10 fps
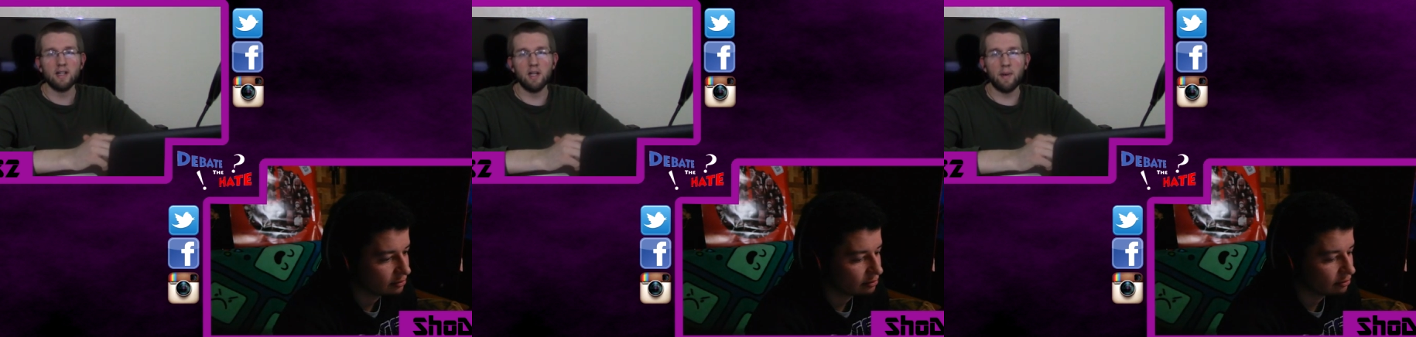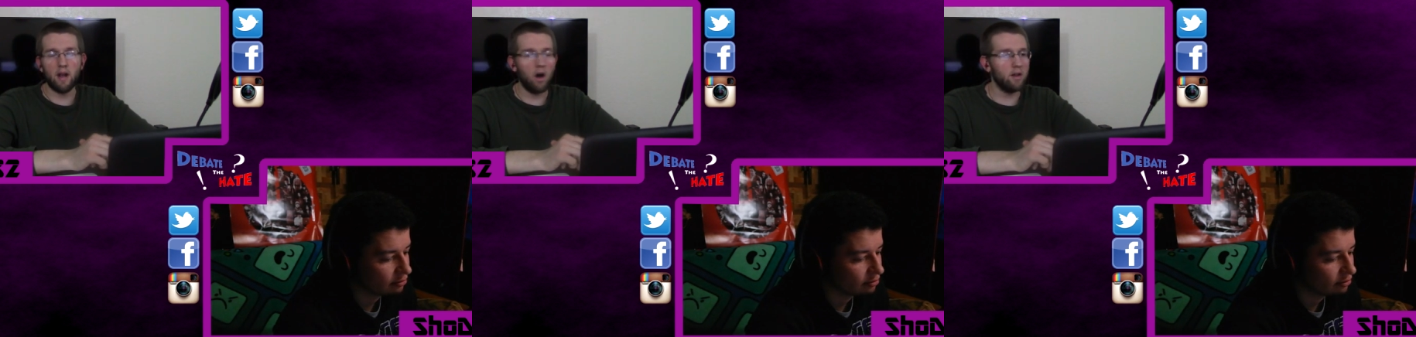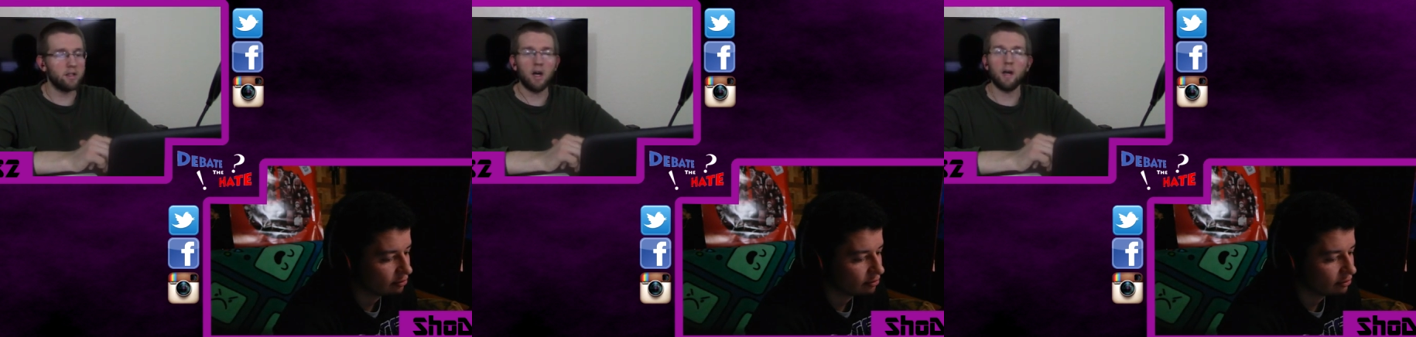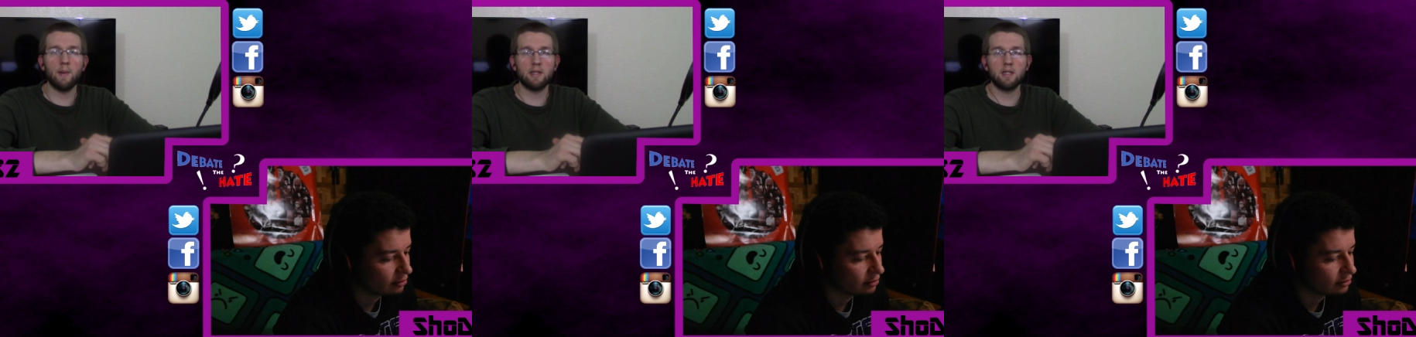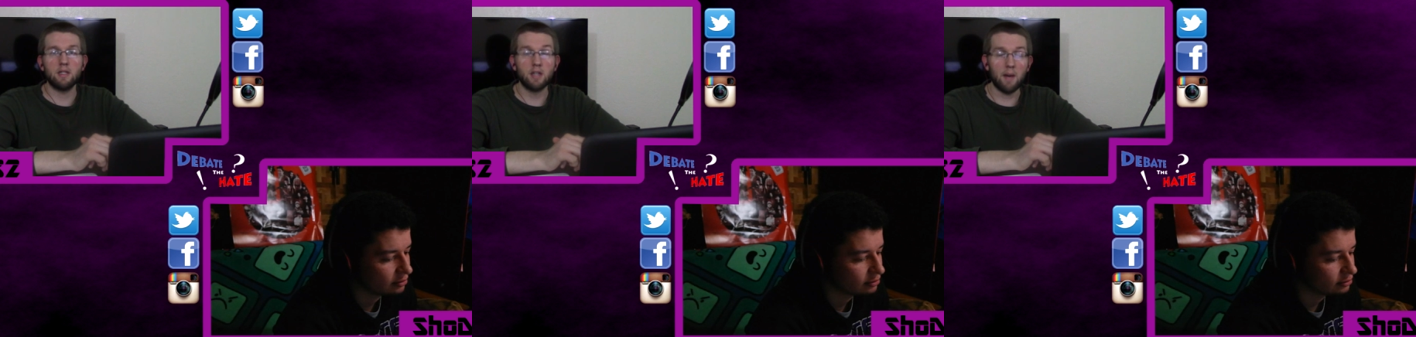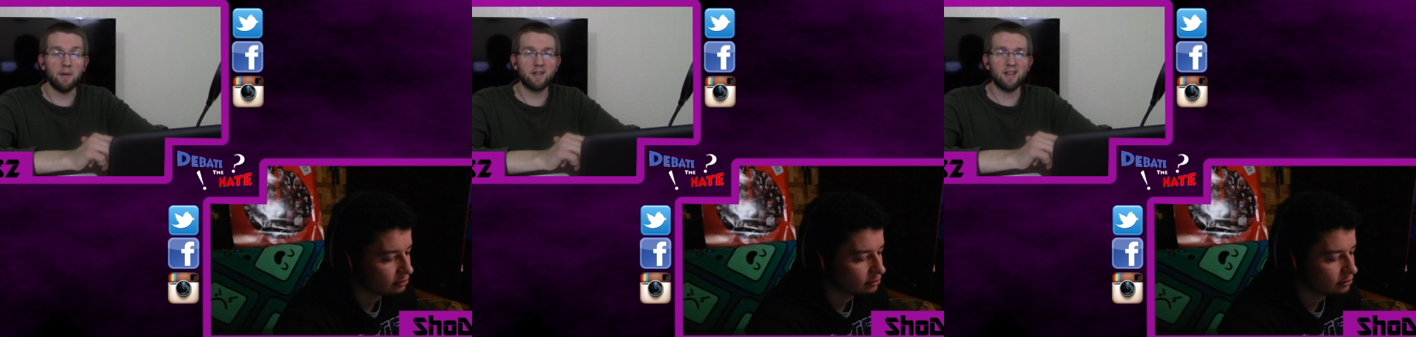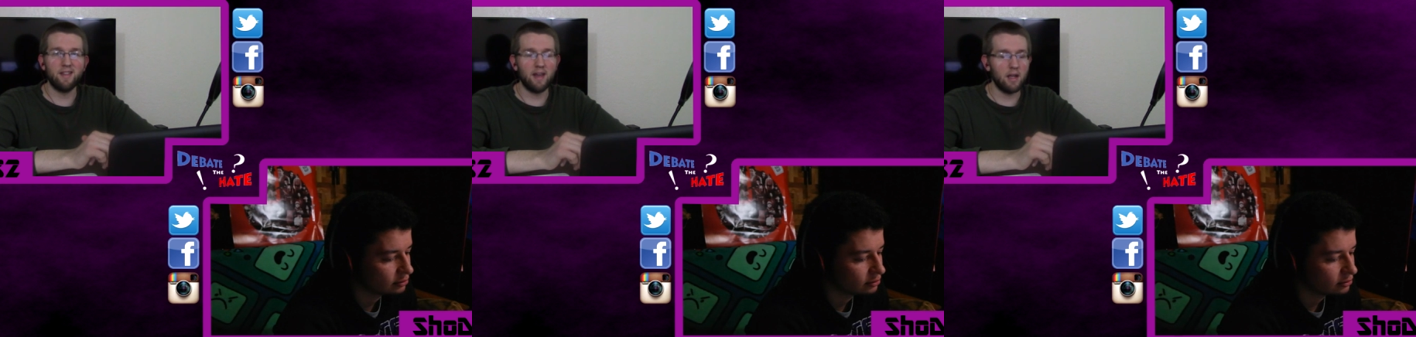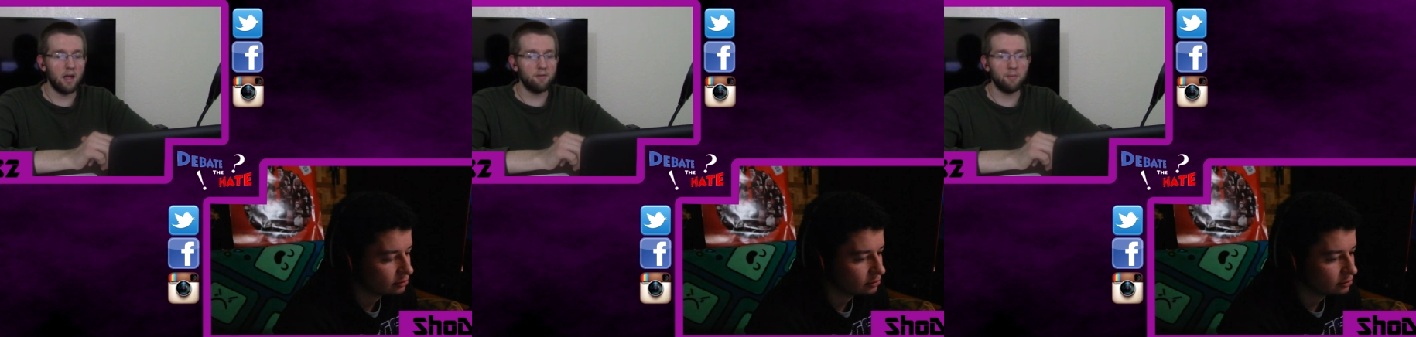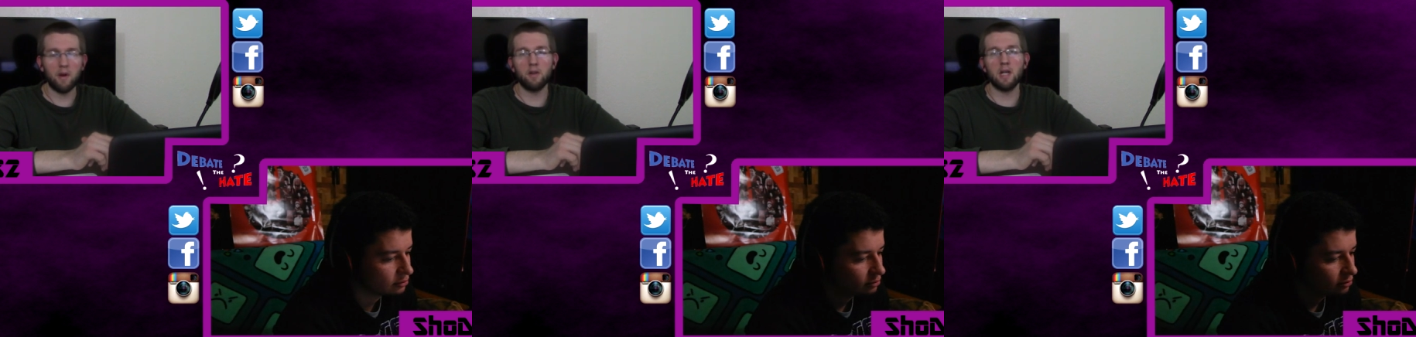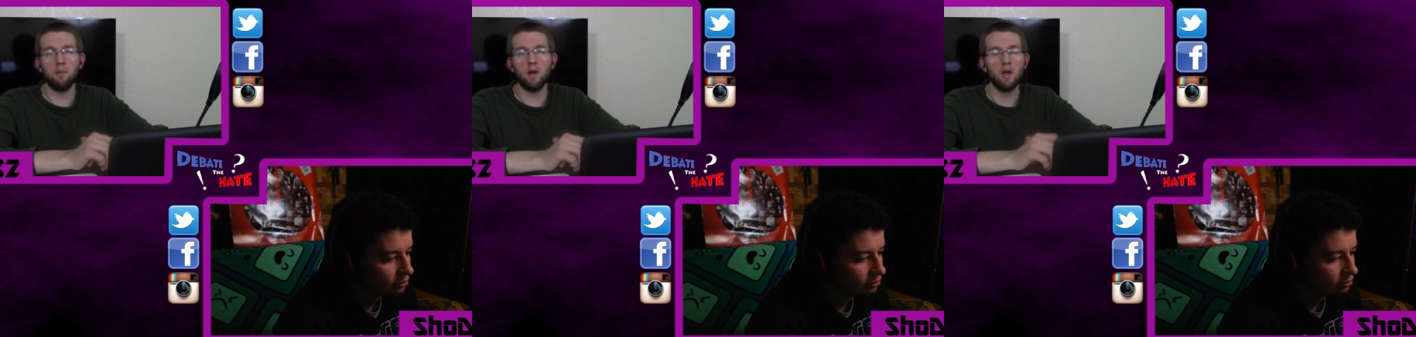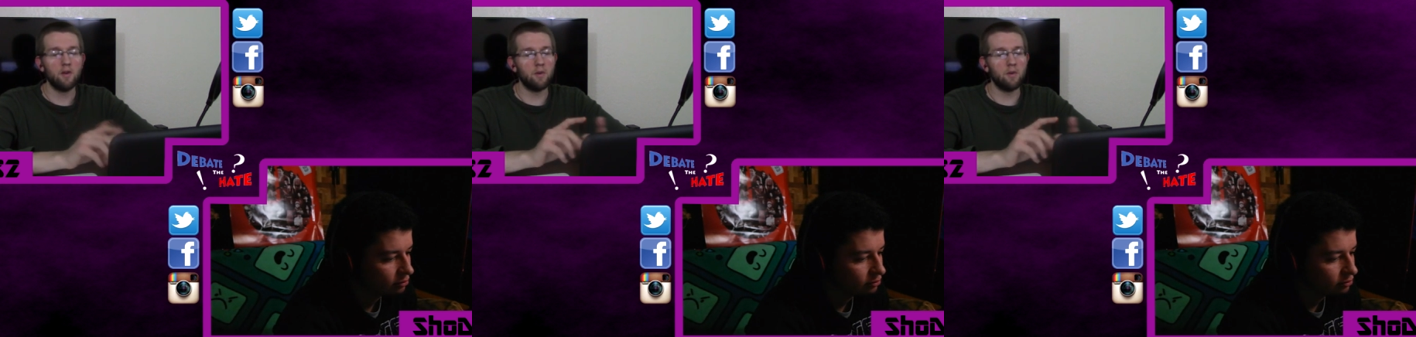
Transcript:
Speaker 1: to debate all the topics they love from entertainment,